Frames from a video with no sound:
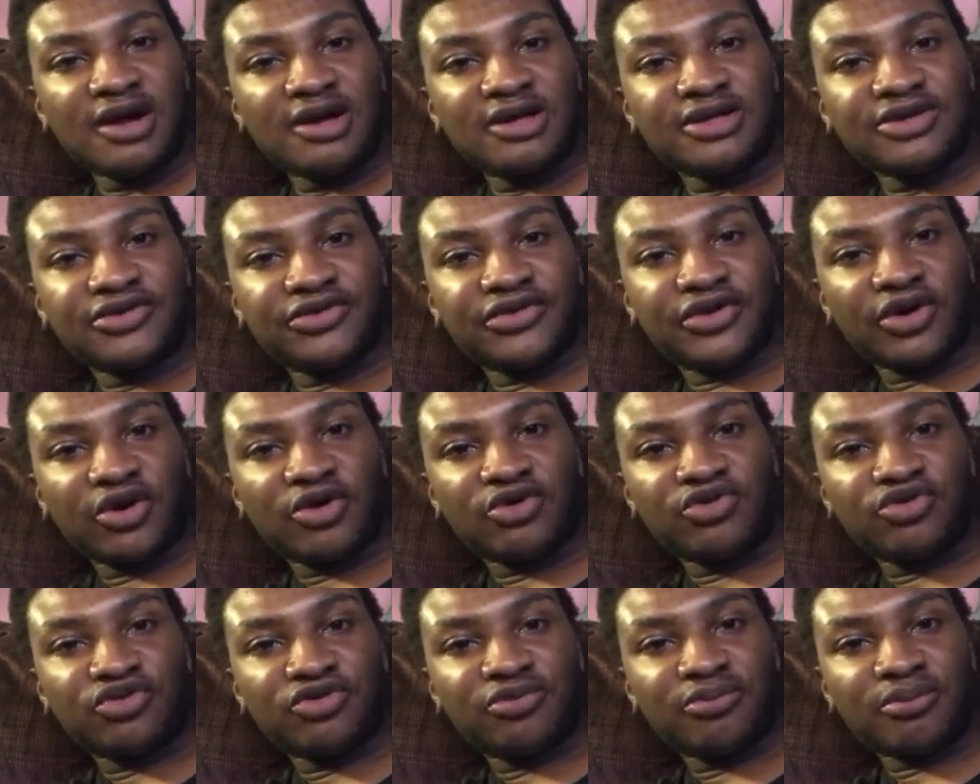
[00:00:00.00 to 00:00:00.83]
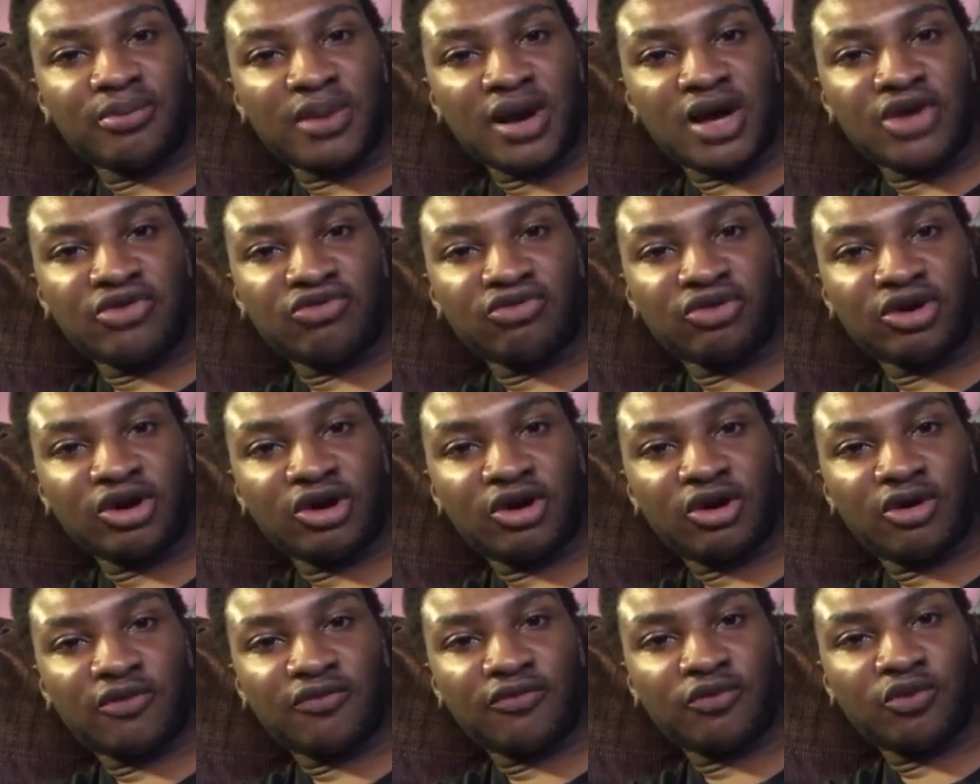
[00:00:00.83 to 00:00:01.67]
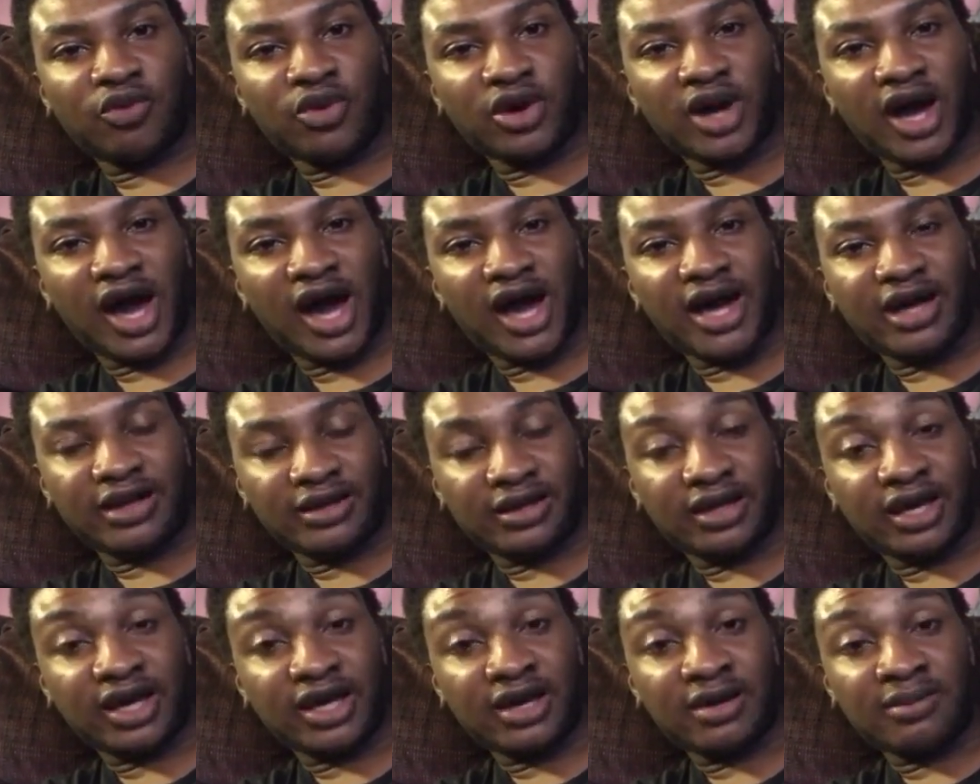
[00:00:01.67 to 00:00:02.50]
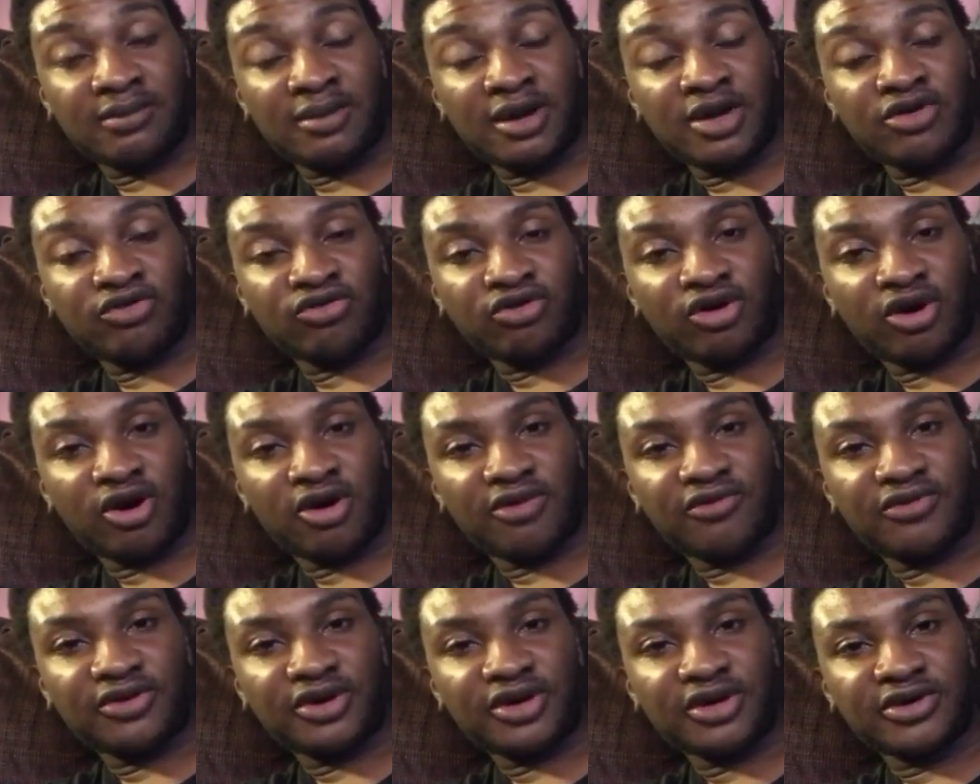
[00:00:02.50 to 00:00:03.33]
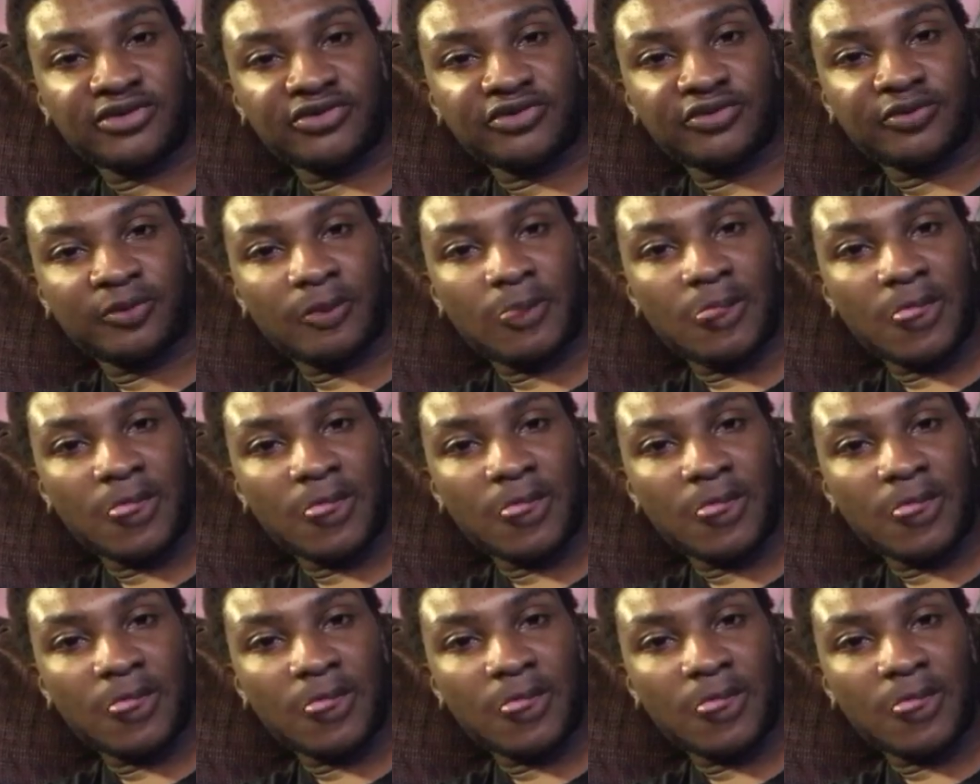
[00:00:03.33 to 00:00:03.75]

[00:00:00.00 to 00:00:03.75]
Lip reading: So just measuring off what I did measure off of.